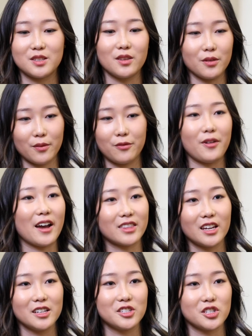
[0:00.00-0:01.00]
the fact
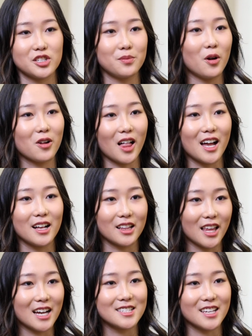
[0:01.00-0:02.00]
that it's just small
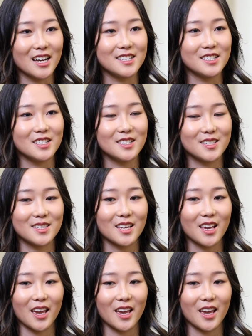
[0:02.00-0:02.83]
class sizes,